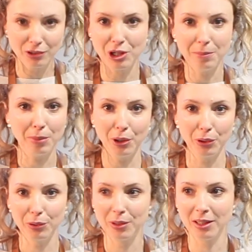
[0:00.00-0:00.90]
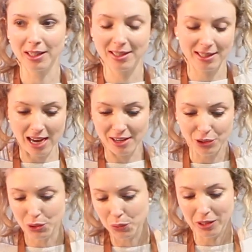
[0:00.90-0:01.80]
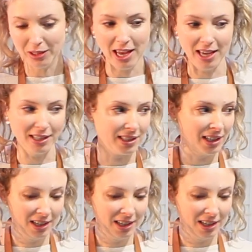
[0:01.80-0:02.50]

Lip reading: Shimpo, like standard wheel head,